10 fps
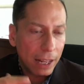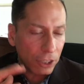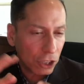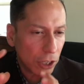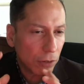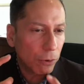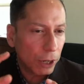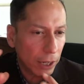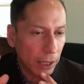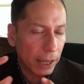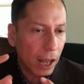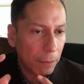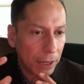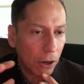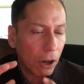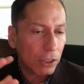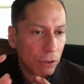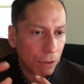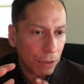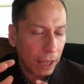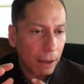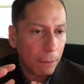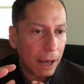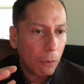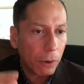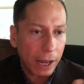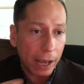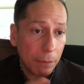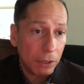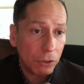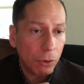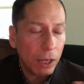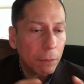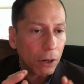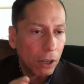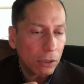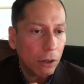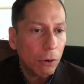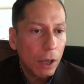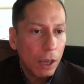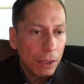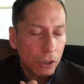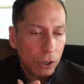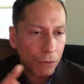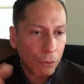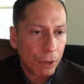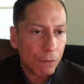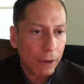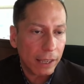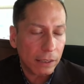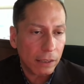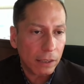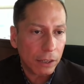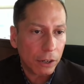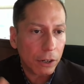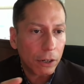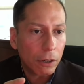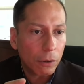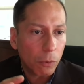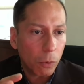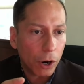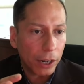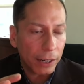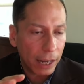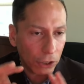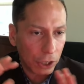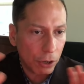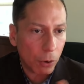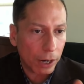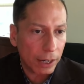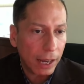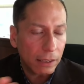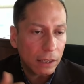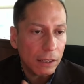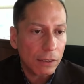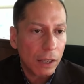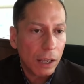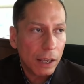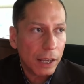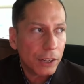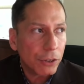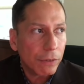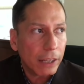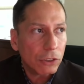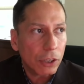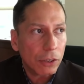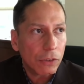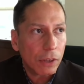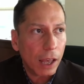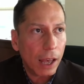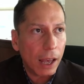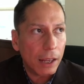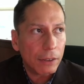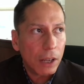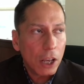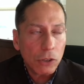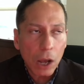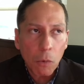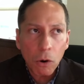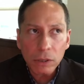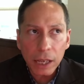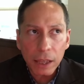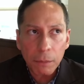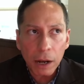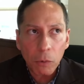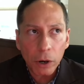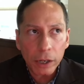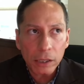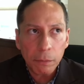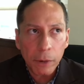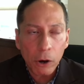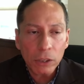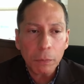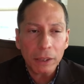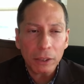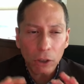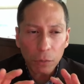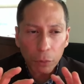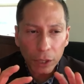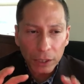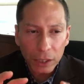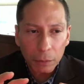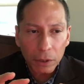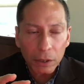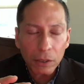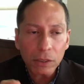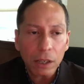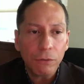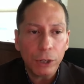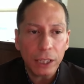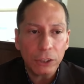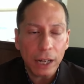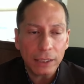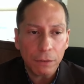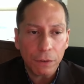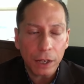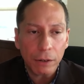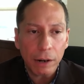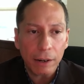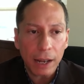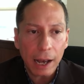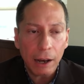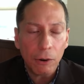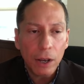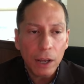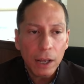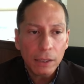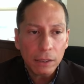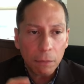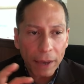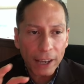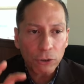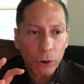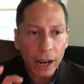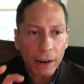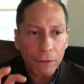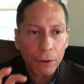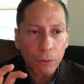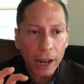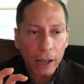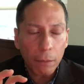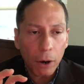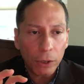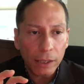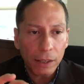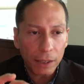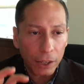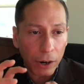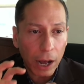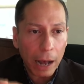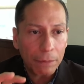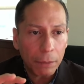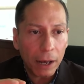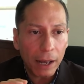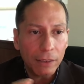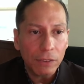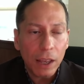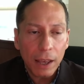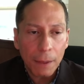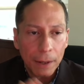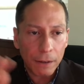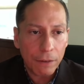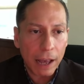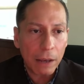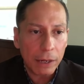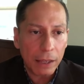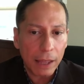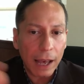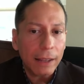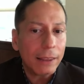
and she really helped me to also think about what I had been doing, but also the sort of three phases in her work and how she organizes interventions. And so I won't say that my work is MOST, but those principles of really trying to figure out how to make sure I have the right components and that they're optimized and then evaluating that,